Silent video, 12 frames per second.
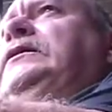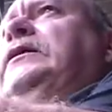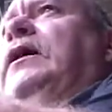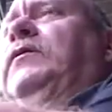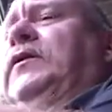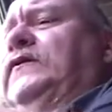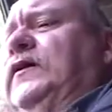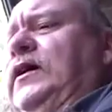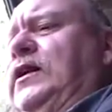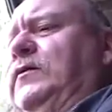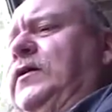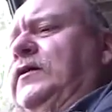Now once
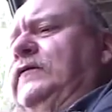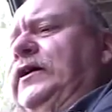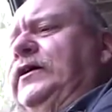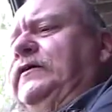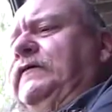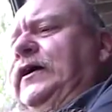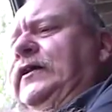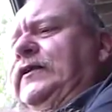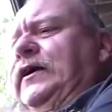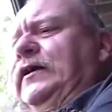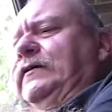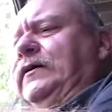again I want to reiterate
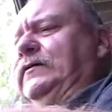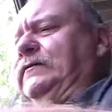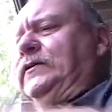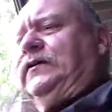that